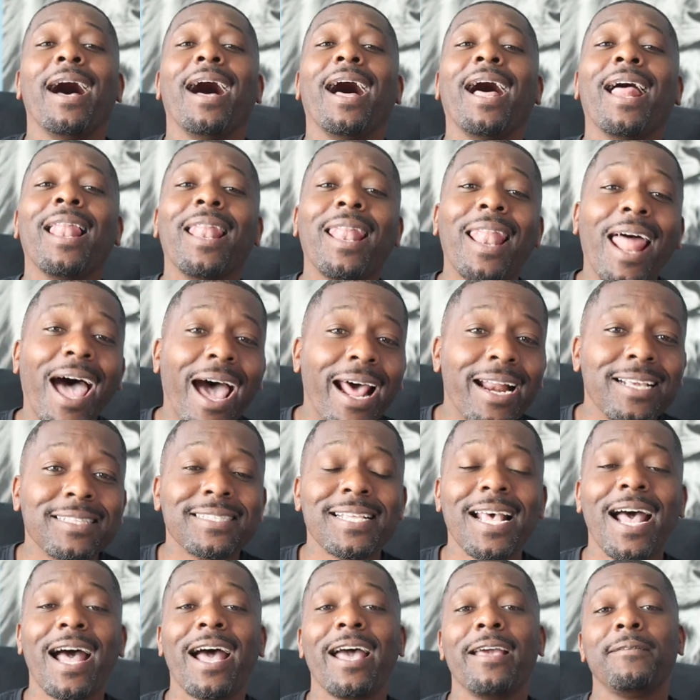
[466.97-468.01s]
A lot of
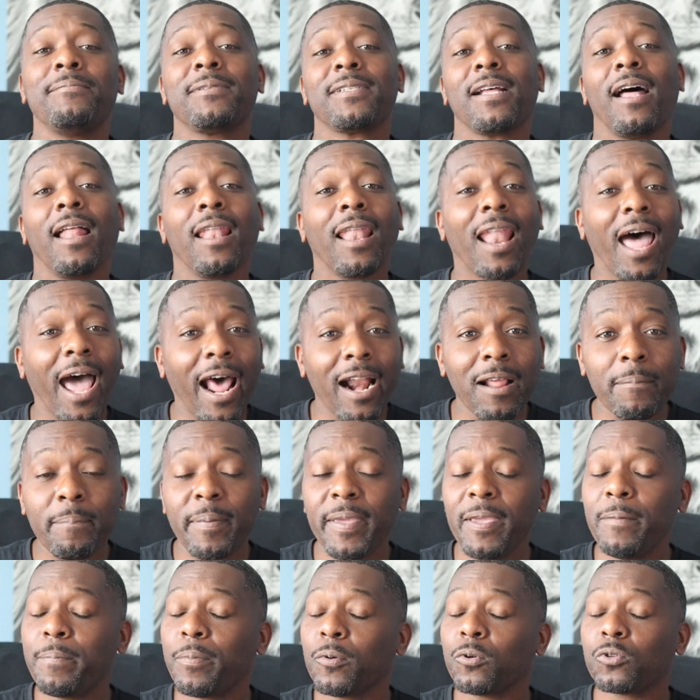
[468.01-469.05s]
times, a lot of
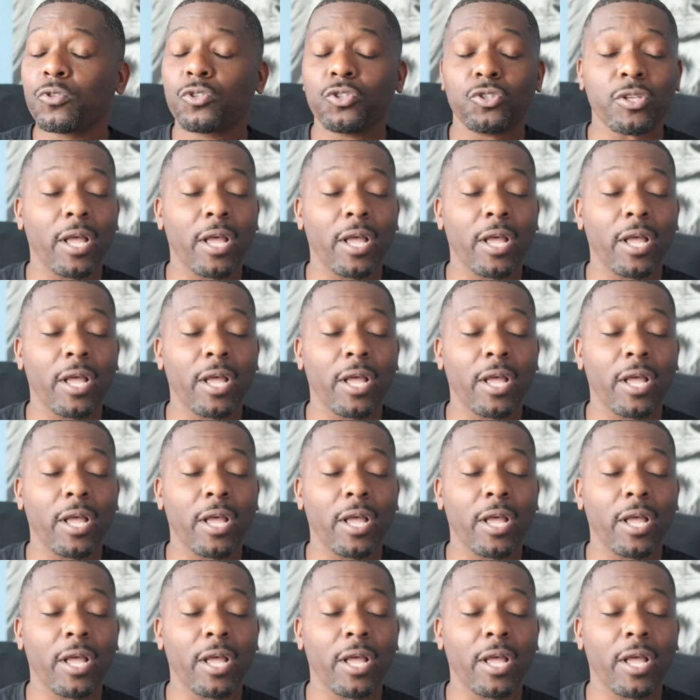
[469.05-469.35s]
people,